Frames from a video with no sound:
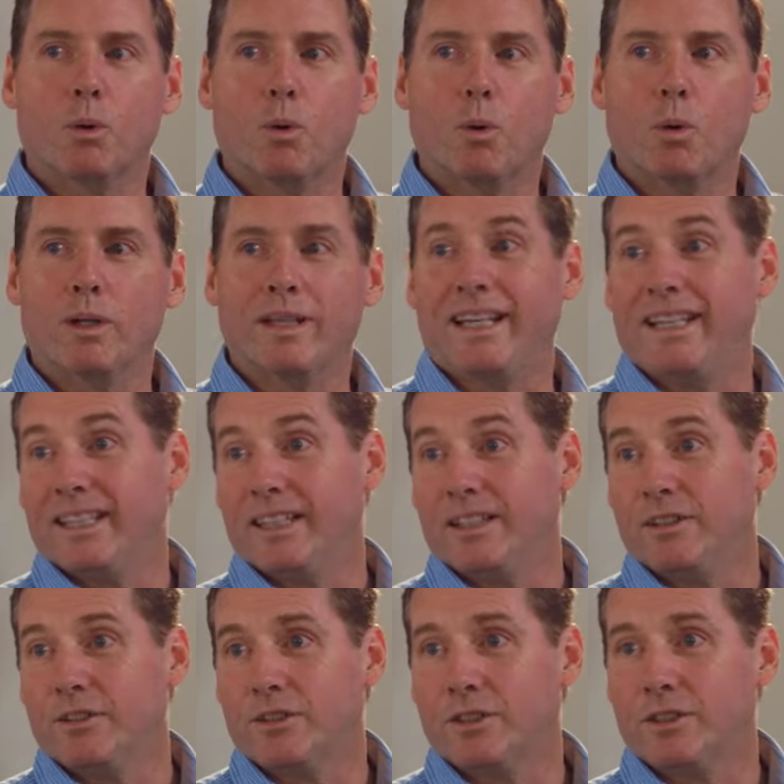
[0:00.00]
or they
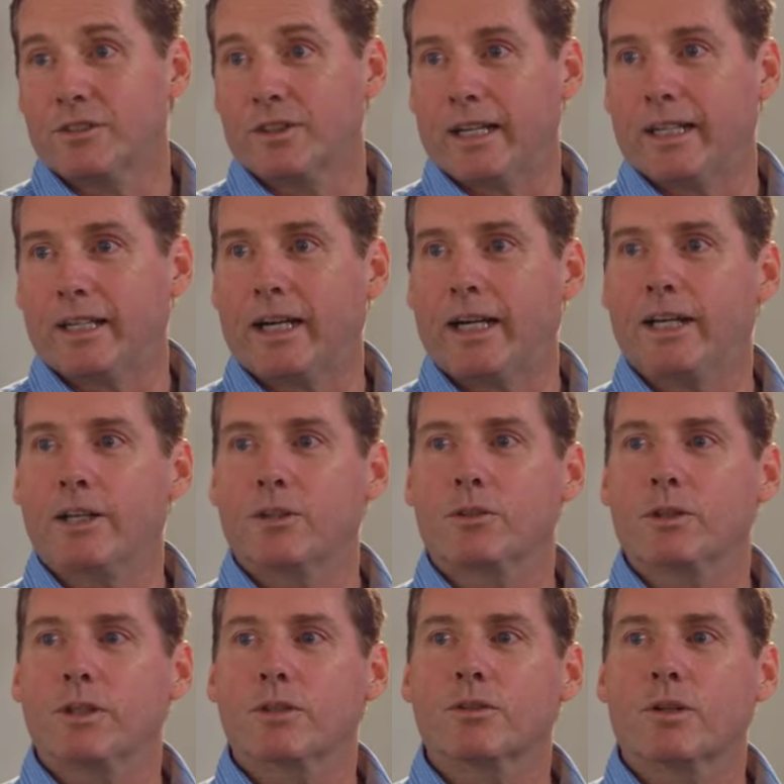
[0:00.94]
needed to see a
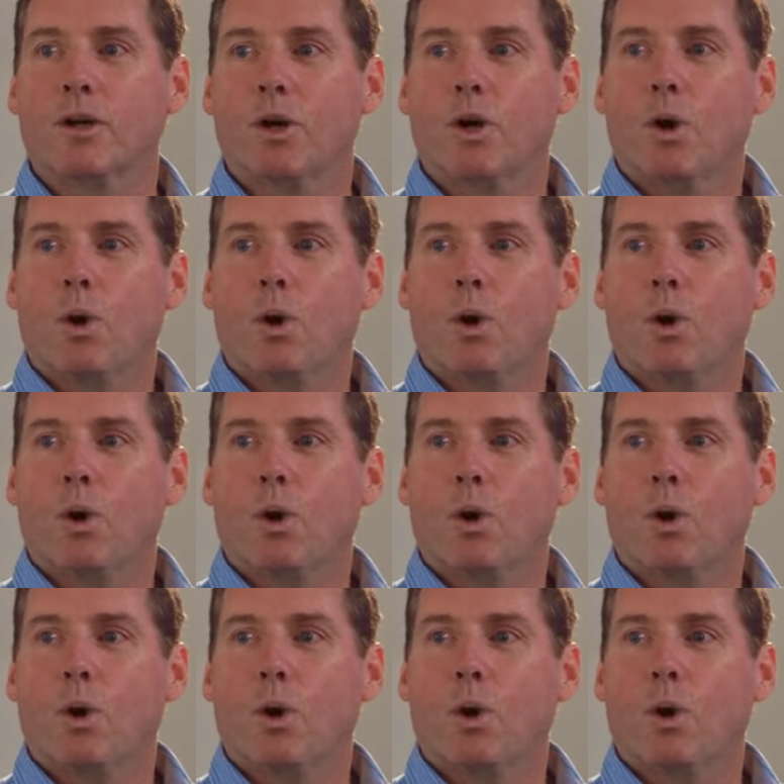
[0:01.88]
psychiatrist,